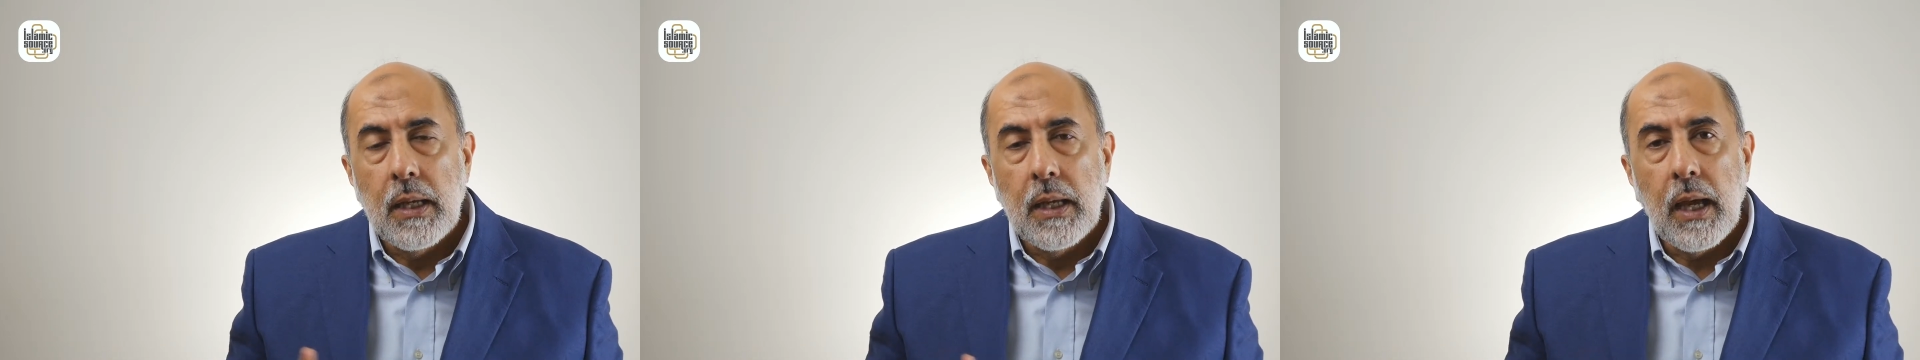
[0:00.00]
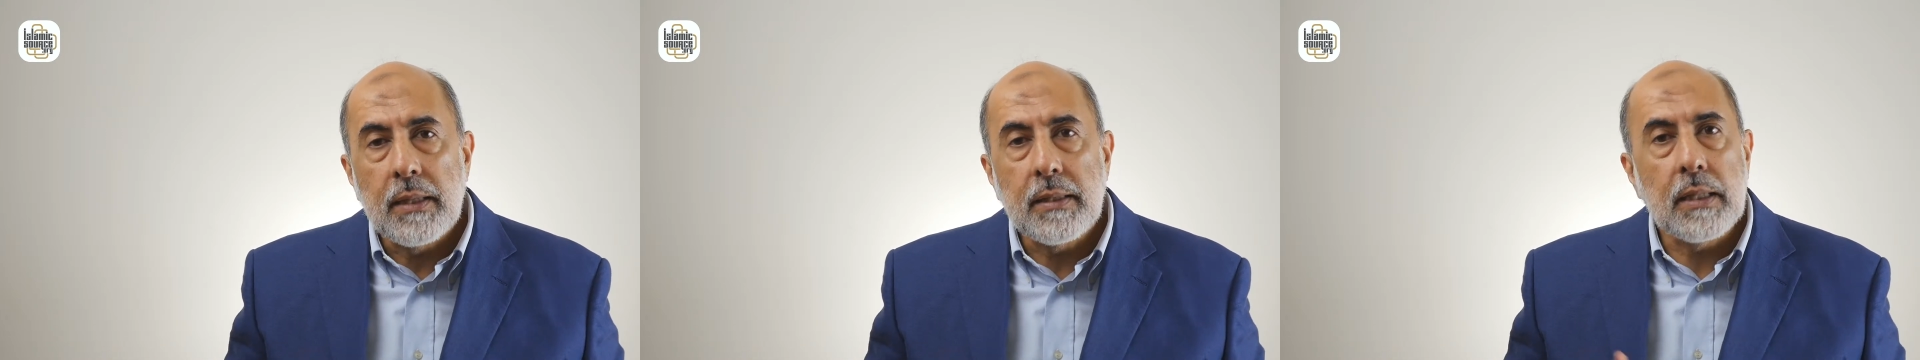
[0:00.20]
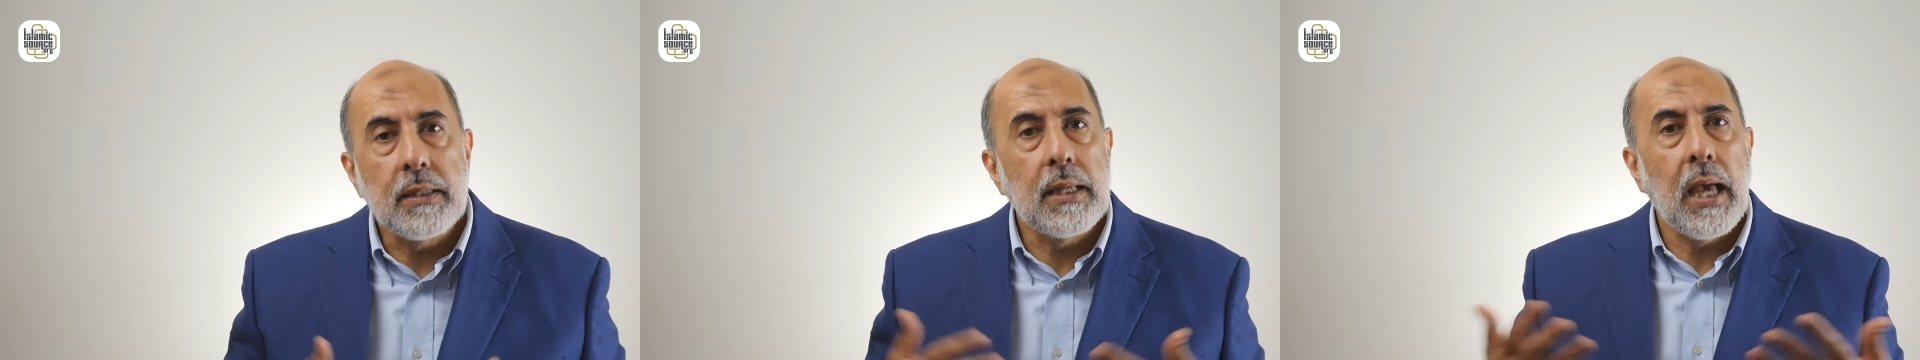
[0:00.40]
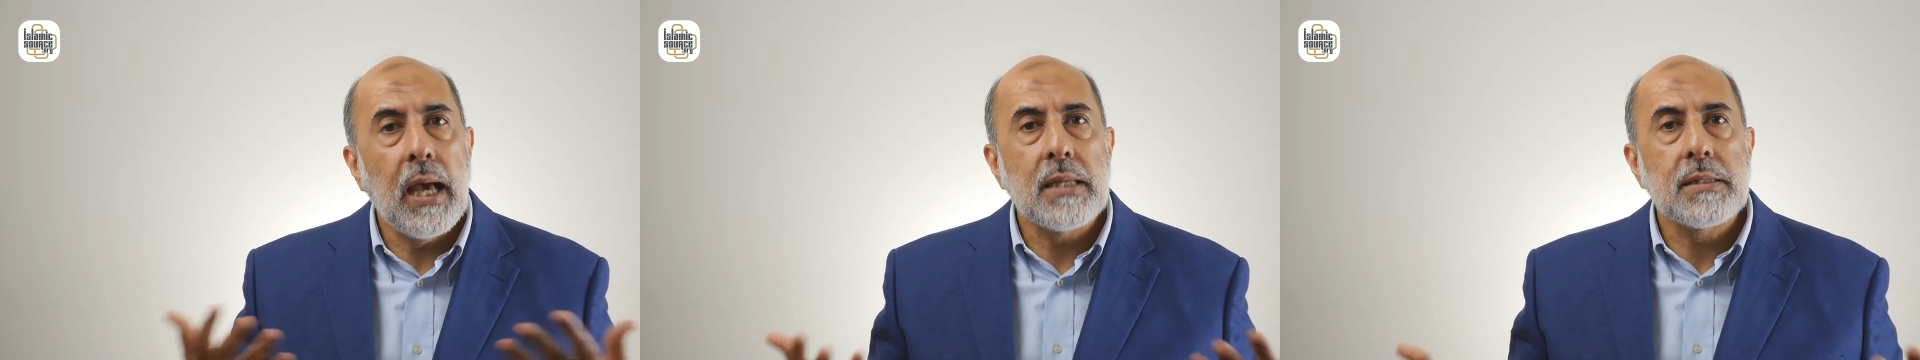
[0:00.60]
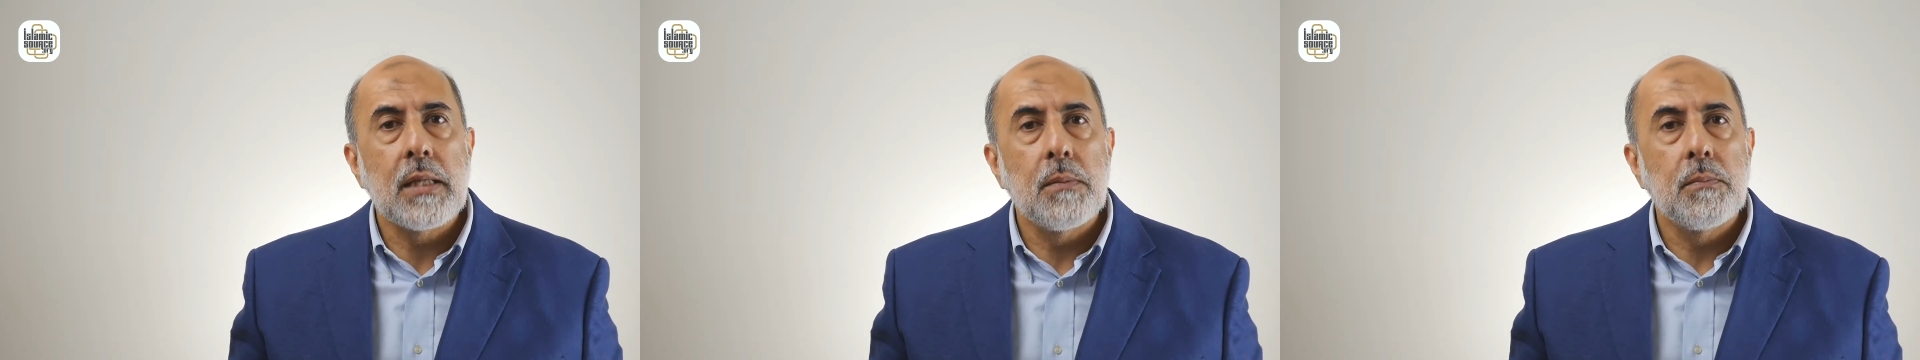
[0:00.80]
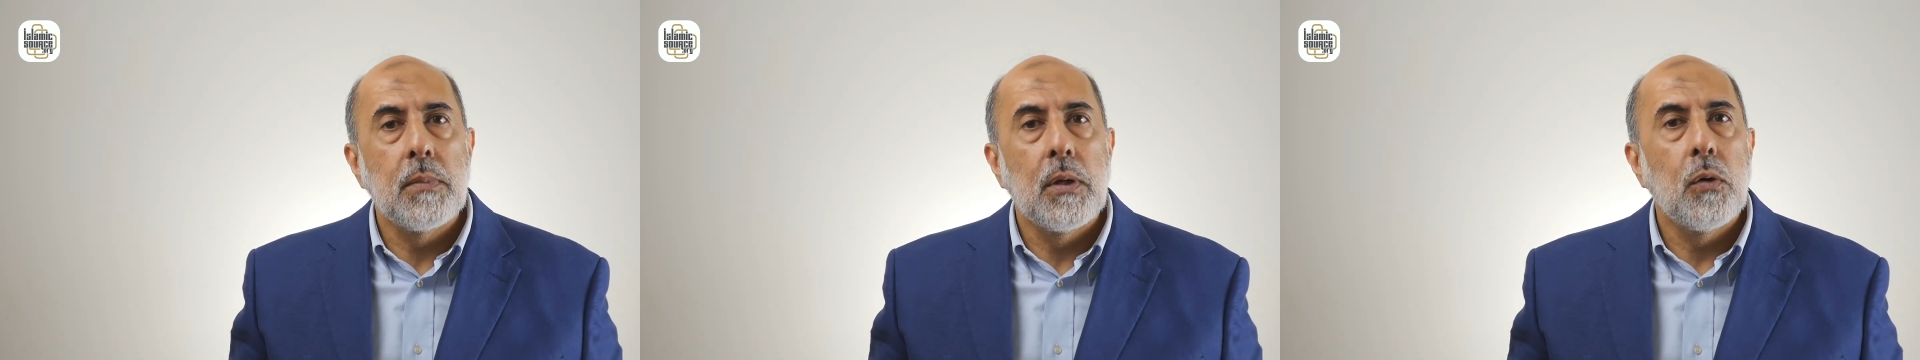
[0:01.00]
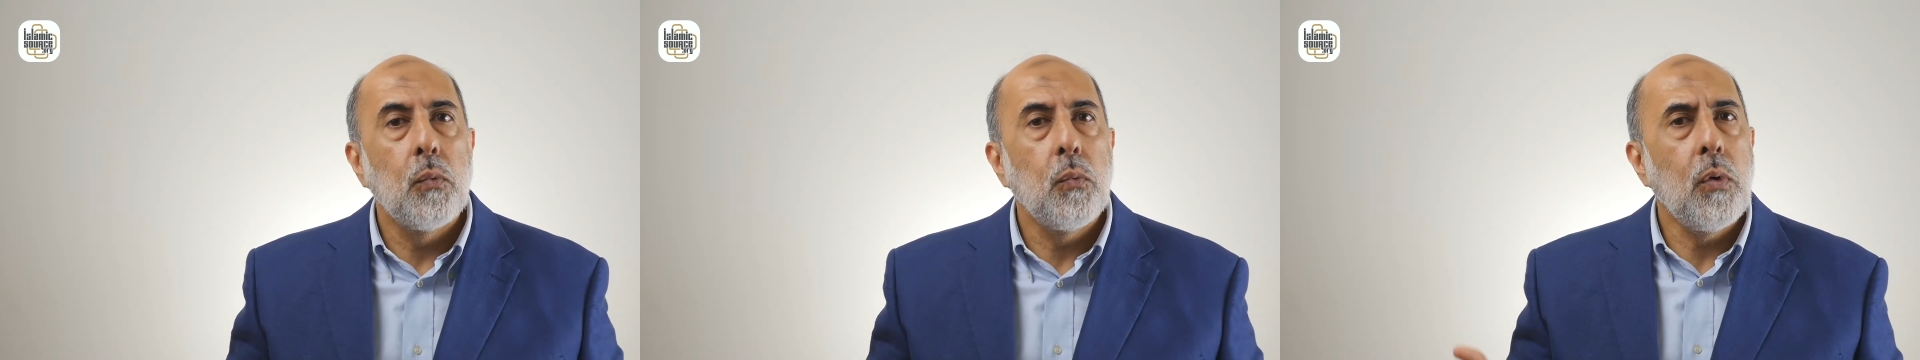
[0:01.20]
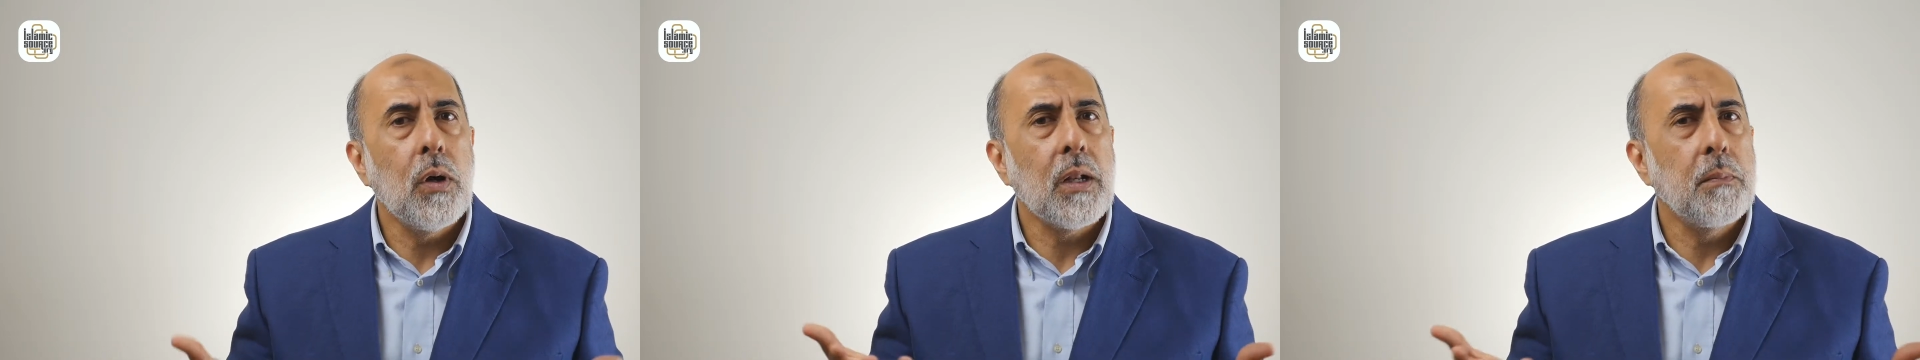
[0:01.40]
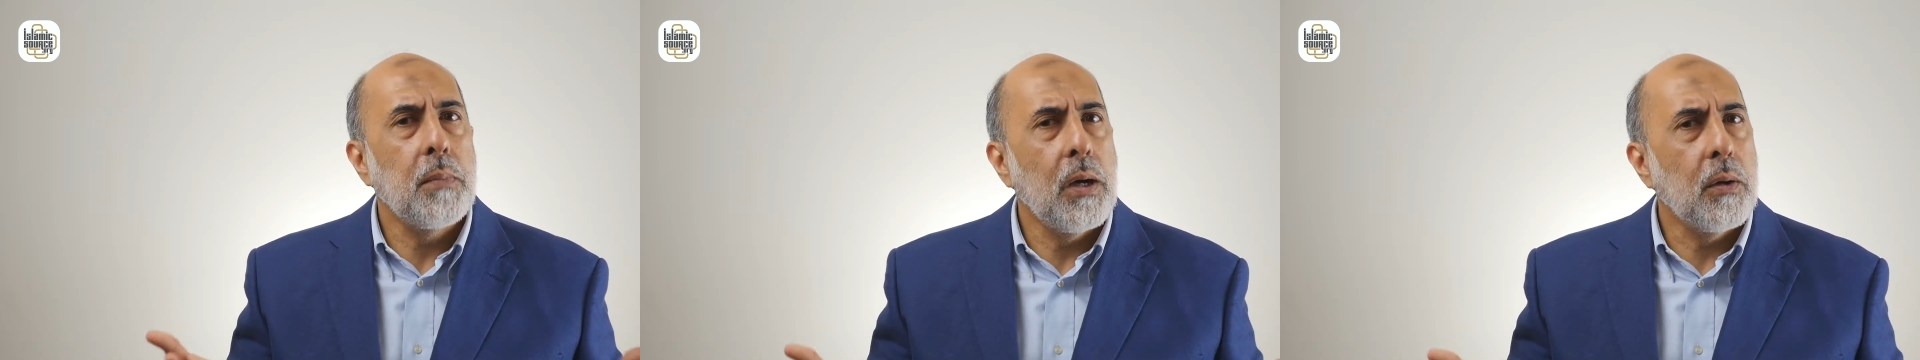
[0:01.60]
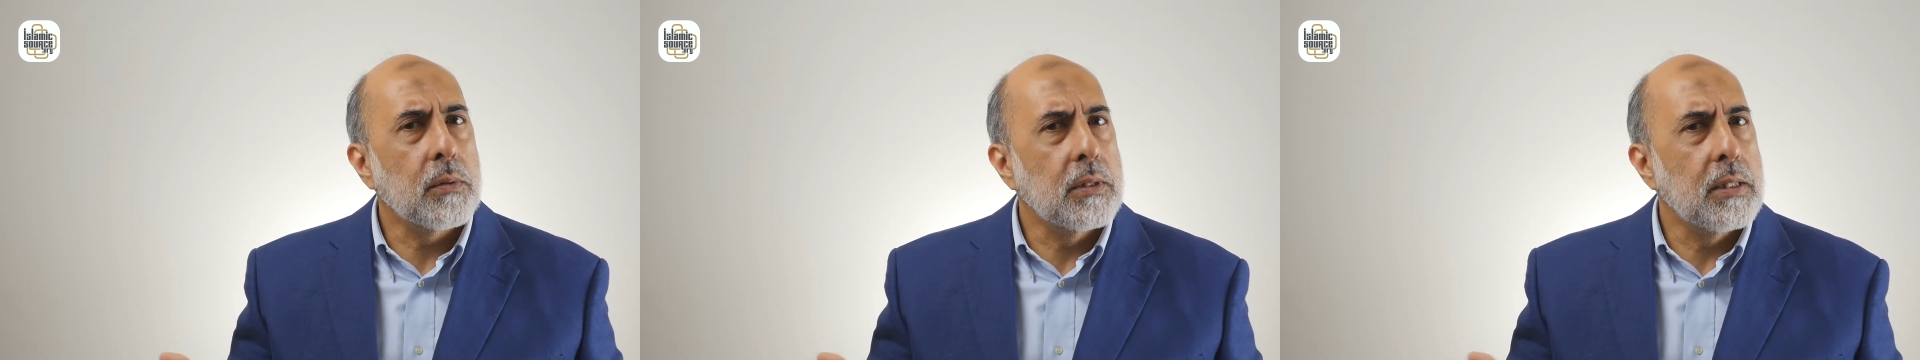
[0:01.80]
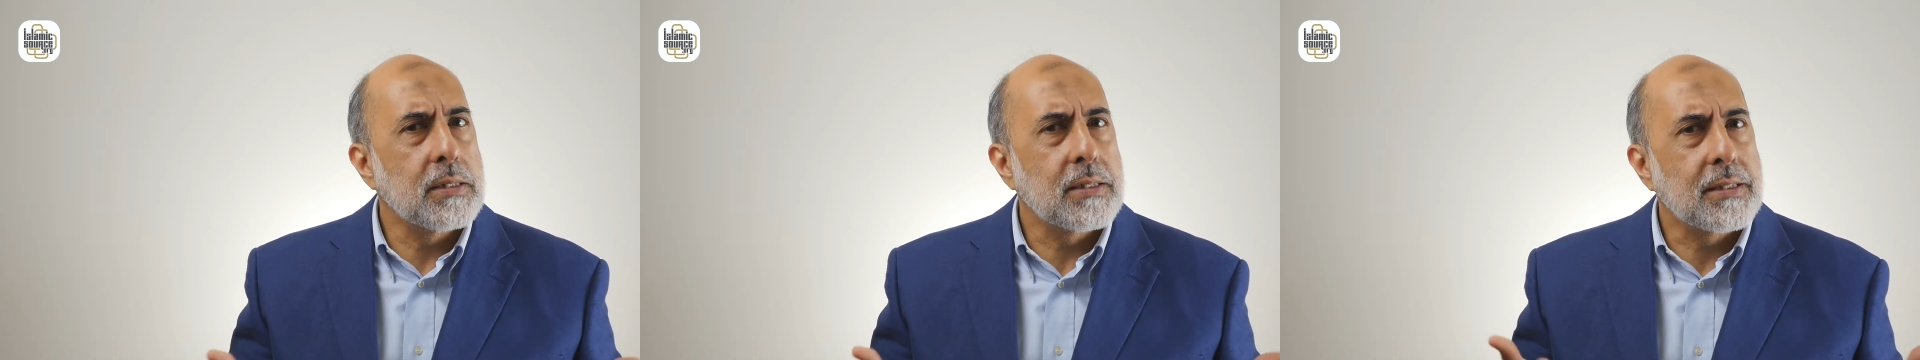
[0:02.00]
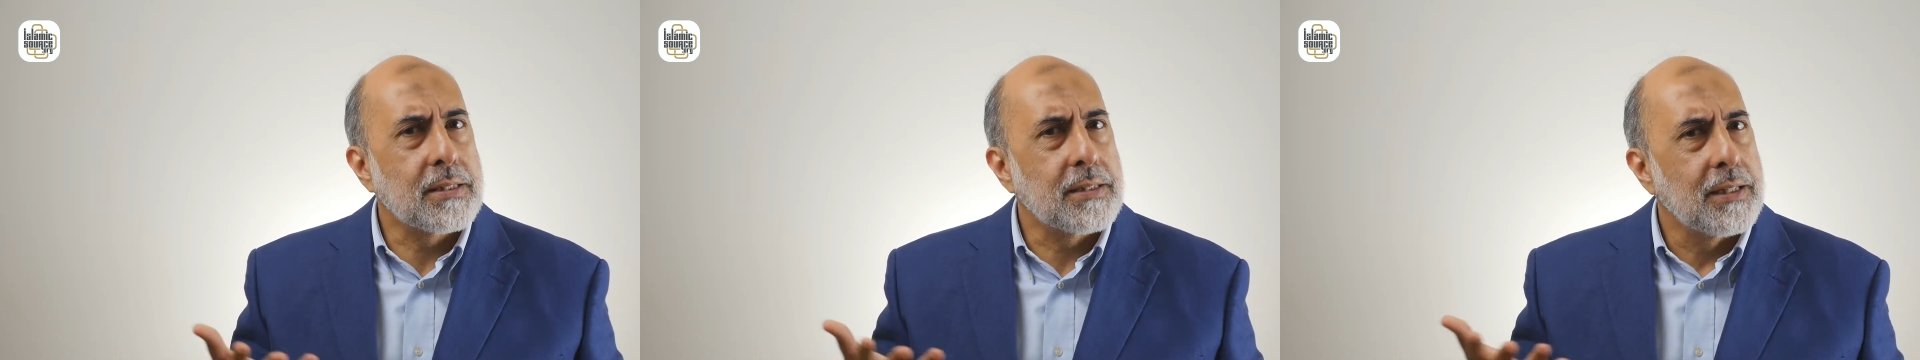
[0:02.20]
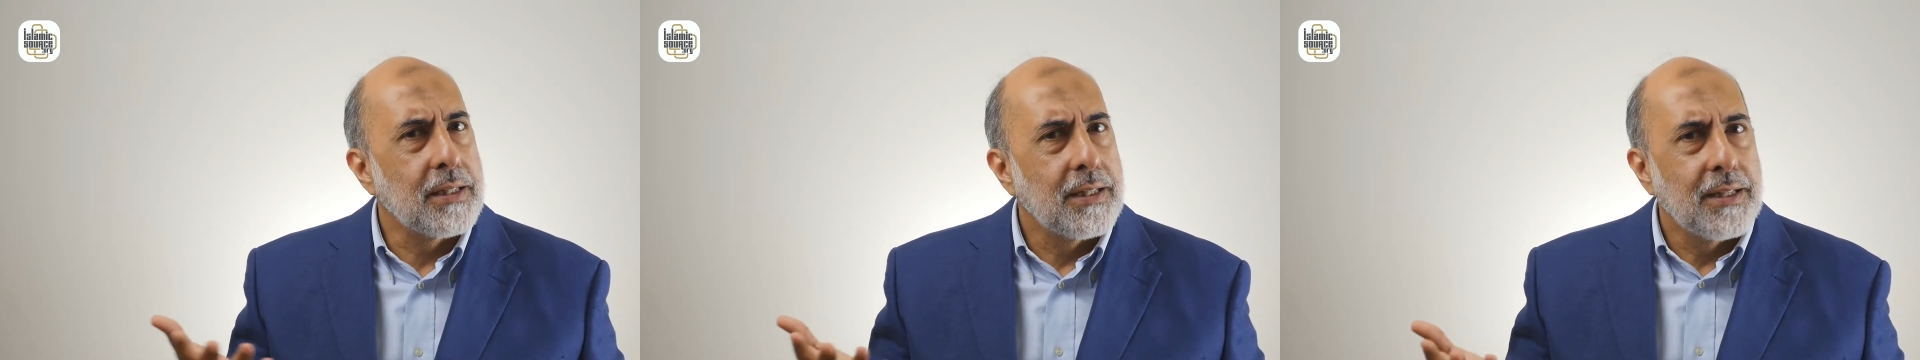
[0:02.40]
And then he asked him, what about this